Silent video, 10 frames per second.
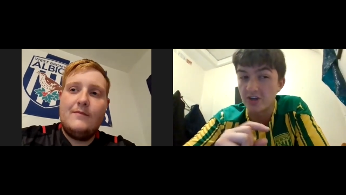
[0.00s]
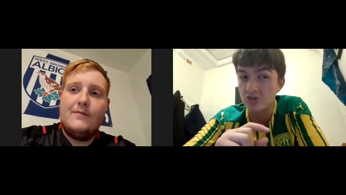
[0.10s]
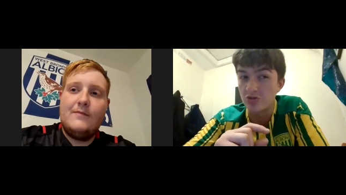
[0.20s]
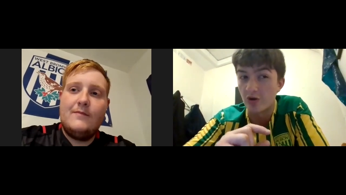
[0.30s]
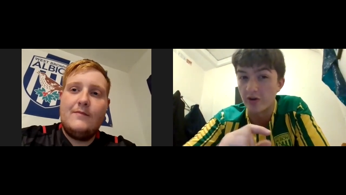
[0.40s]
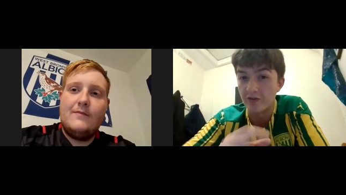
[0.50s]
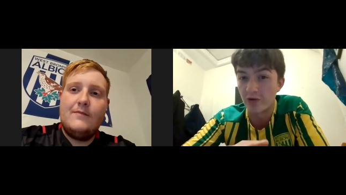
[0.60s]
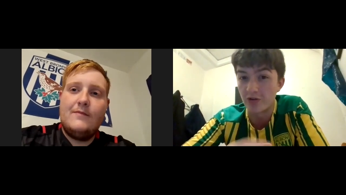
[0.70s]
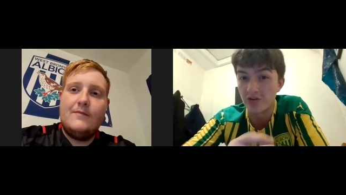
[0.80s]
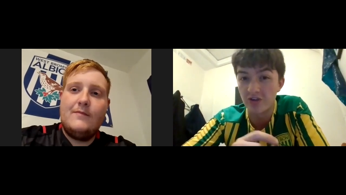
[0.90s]
Speaker 1: a strike
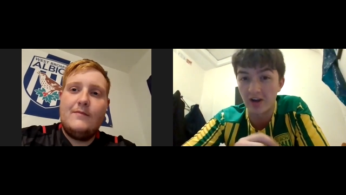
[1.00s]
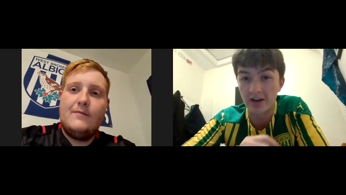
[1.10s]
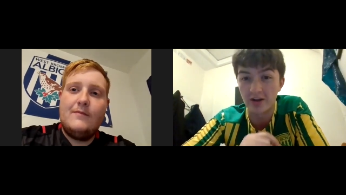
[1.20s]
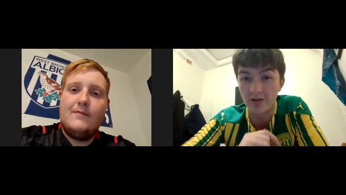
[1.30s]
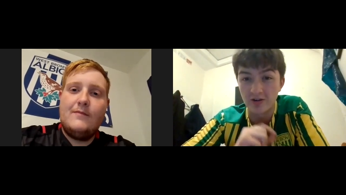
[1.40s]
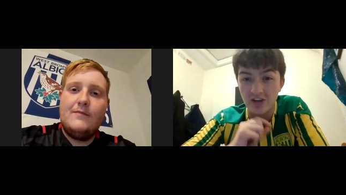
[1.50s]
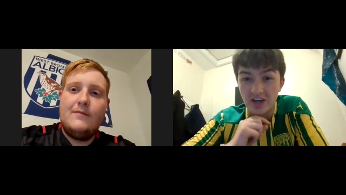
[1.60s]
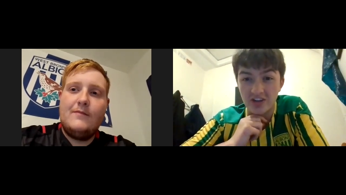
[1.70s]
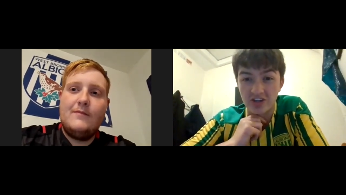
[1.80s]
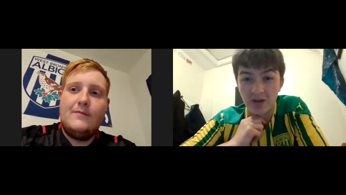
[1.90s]
force as clinical as
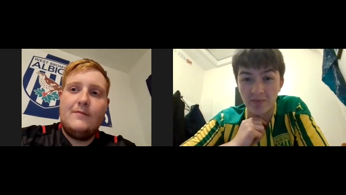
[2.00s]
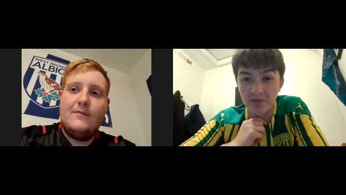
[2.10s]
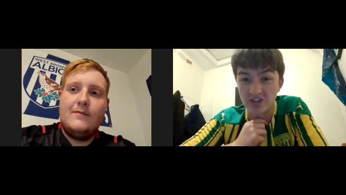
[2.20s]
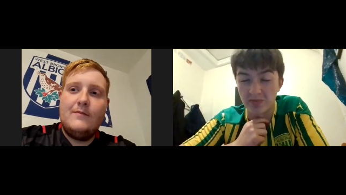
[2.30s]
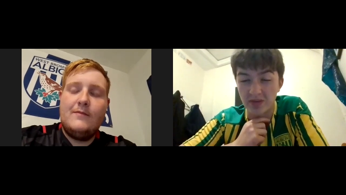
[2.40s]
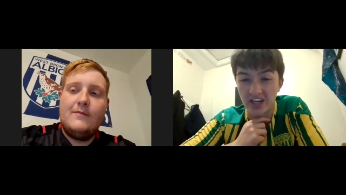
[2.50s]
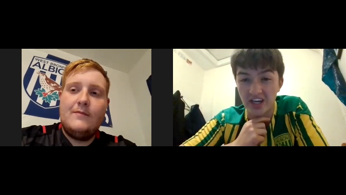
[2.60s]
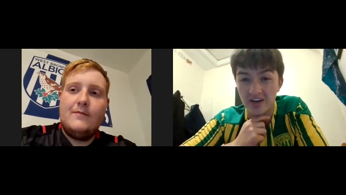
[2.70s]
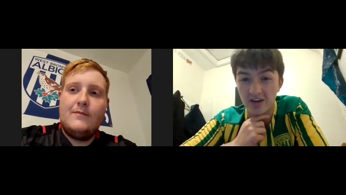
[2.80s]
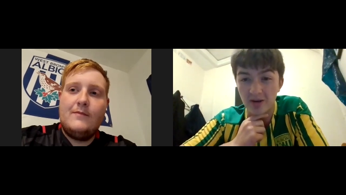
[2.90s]
that in the championship
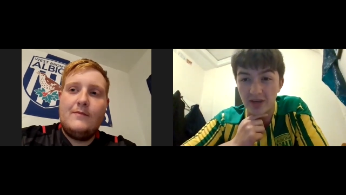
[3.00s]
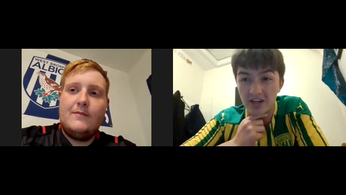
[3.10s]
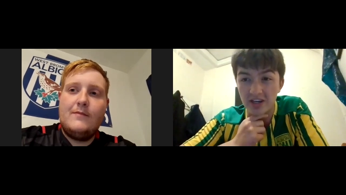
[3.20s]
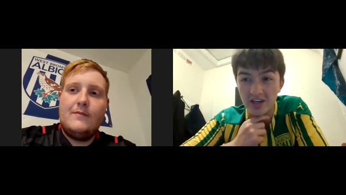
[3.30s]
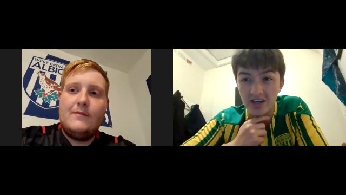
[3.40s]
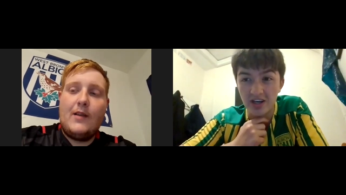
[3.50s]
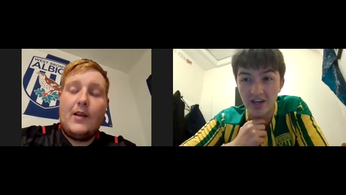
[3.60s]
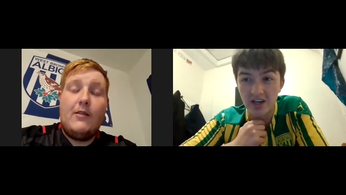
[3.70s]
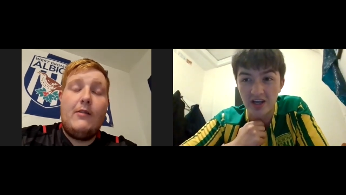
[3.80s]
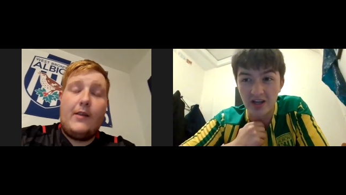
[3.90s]
again. I mean, oh,
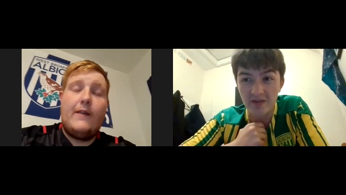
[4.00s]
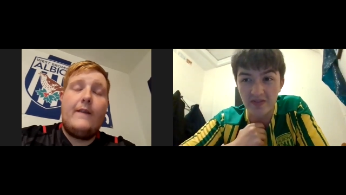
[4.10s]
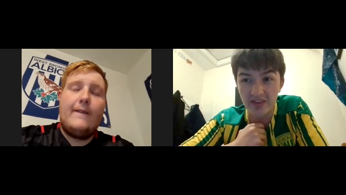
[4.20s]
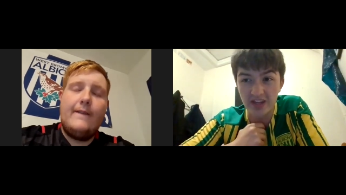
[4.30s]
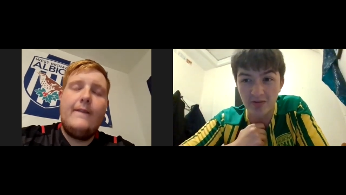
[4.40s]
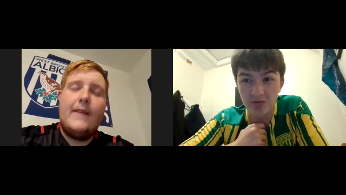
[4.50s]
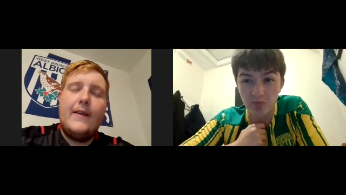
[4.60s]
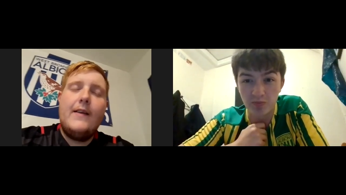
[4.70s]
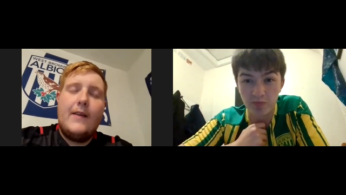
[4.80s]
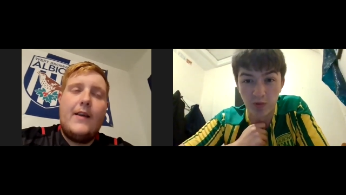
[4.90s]
it was
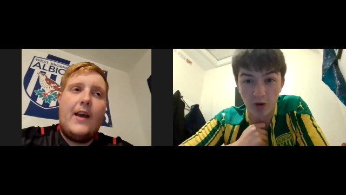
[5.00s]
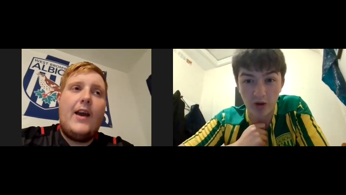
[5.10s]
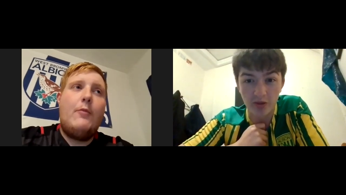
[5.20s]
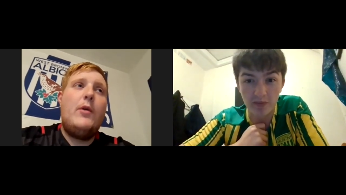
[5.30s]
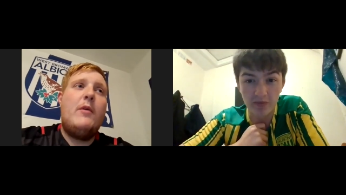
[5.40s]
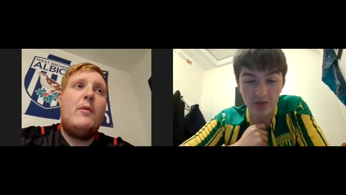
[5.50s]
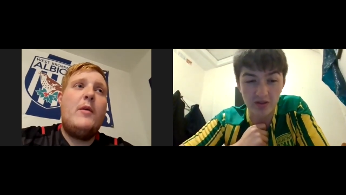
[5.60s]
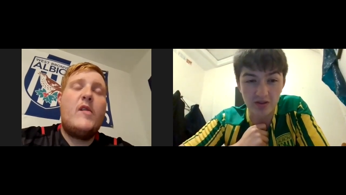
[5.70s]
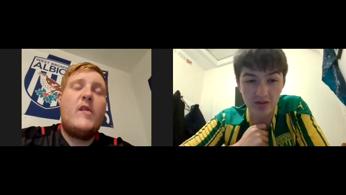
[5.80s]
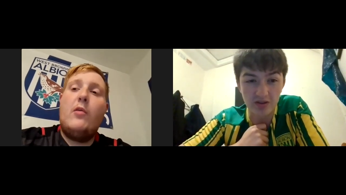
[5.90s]
yeah we, we,
Speaker 2: we
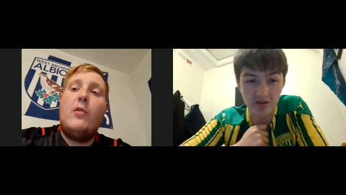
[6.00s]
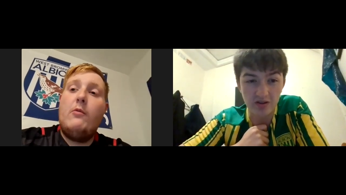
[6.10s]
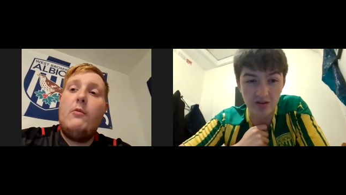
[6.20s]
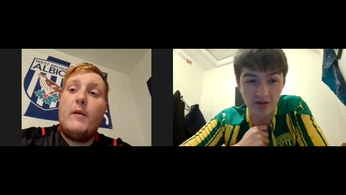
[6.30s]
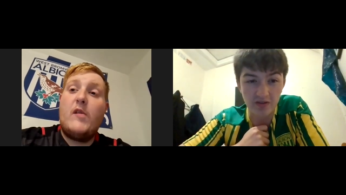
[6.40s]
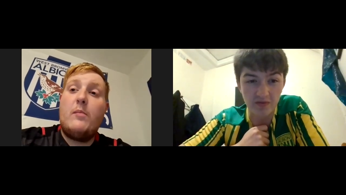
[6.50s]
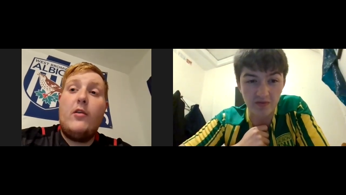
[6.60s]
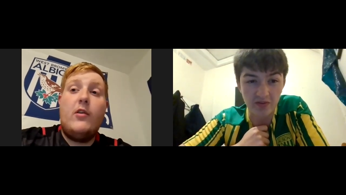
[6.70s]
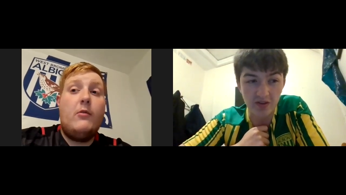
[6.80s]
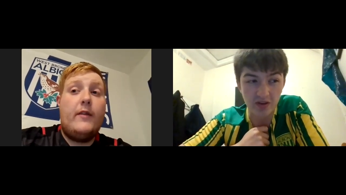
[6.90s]
were we were
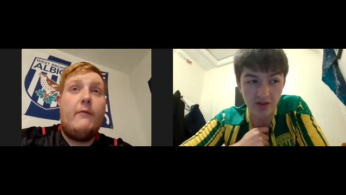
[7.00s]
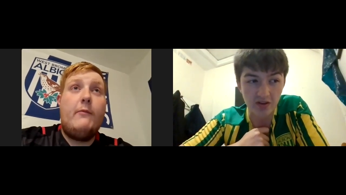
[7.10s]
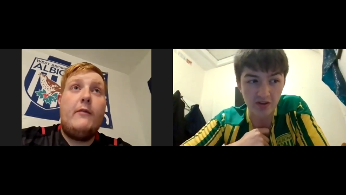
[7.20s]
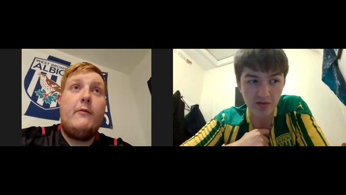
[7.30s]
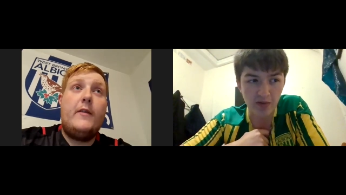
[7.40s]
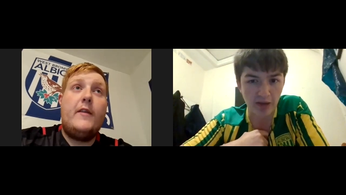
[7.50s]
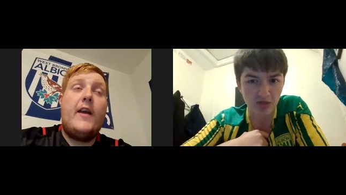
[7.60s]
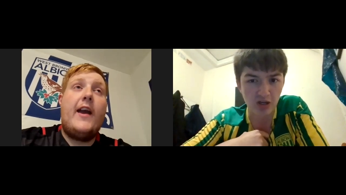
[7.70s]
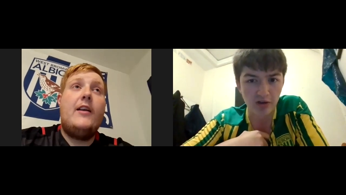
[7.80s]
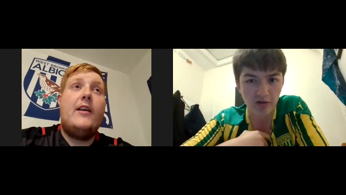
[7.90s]
spoiled with with with Gayle
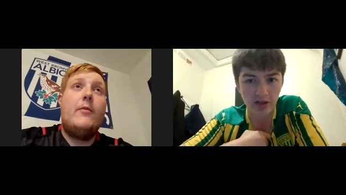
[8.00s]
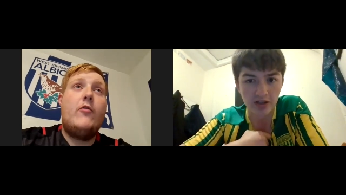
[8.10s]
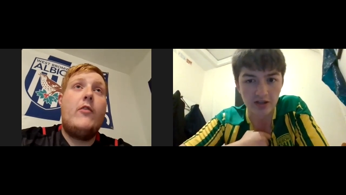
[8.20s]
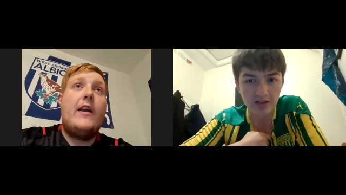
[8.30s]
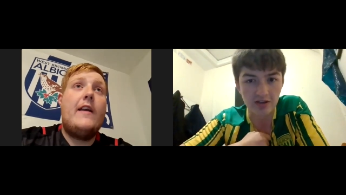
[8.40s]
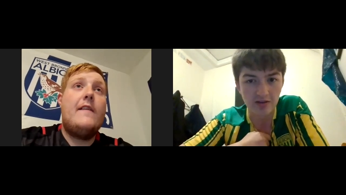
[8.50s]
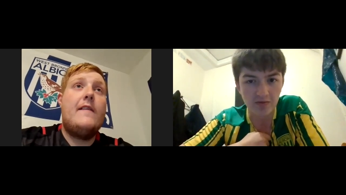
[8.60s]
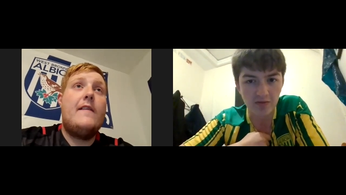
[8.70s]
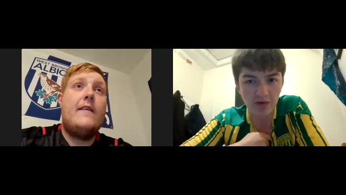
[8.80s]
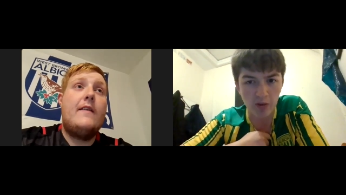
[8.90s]
absolutely.
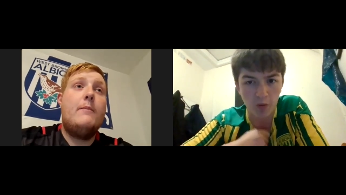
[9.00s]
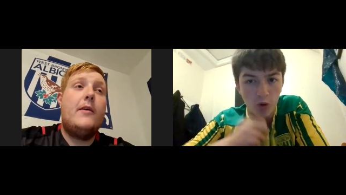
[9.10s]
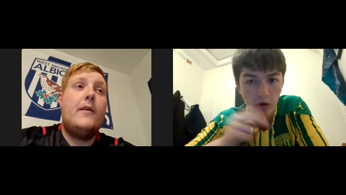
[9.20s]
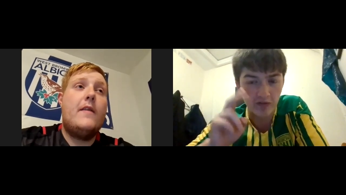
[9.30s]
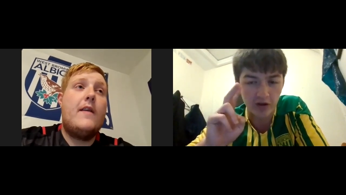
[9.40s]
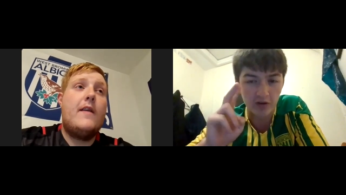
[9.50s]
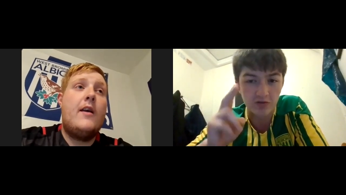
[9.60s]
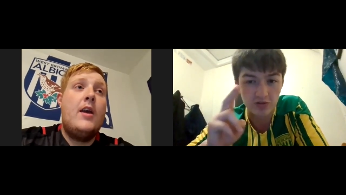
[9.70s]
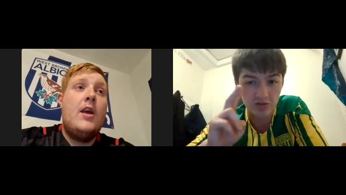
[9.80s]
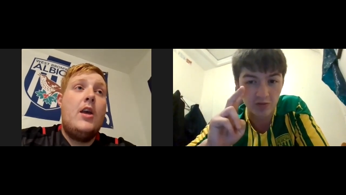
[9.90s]
That's one of sad.
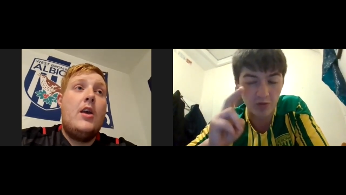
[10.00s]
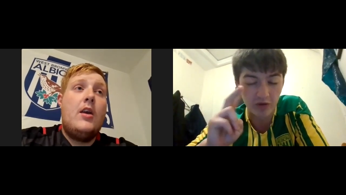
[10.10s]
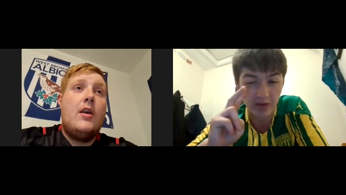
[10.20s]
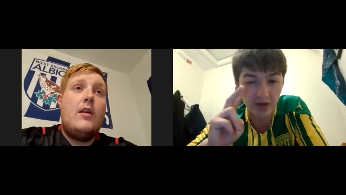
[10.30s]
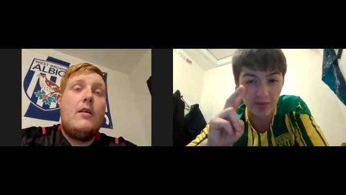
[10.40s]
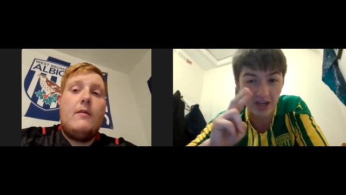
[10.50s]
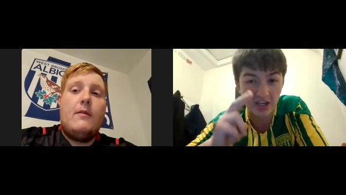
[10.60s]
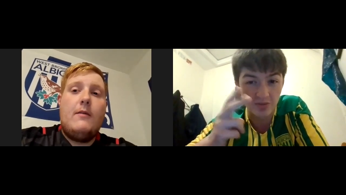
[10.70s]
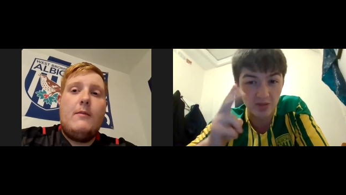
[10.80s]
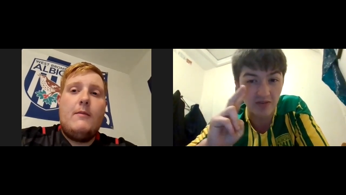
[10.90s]
Speaker 1: those would have been
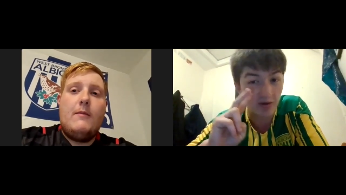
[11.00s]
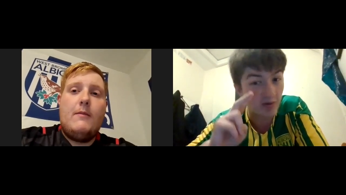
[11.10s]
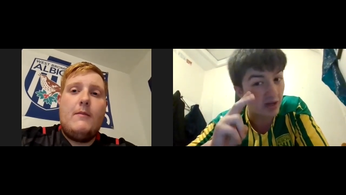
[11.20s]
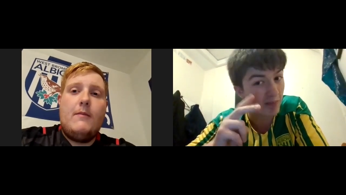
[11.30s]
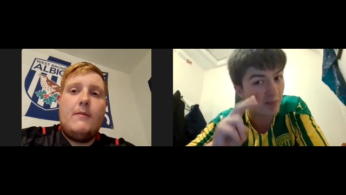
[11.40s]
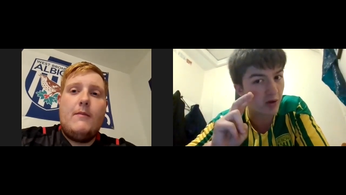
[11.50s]
amazing. But the fact we had